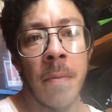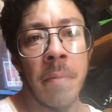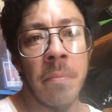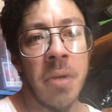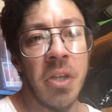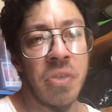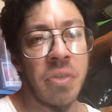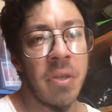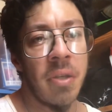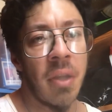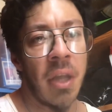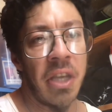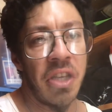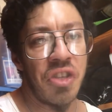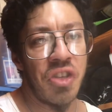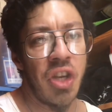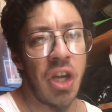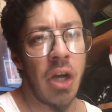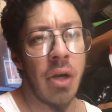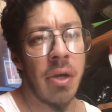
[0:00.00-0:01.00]
Make sure to like,
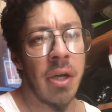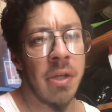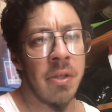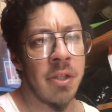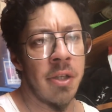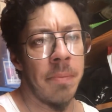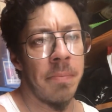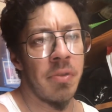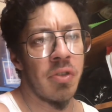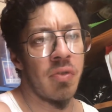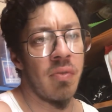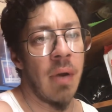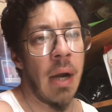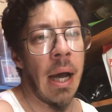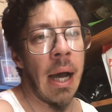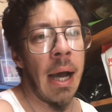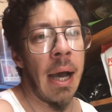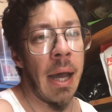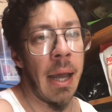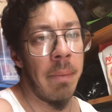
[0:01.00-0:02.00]
share, and
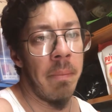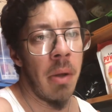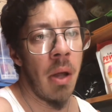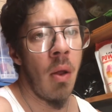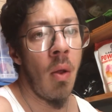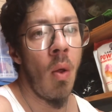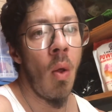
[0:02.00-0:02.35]
subscribe.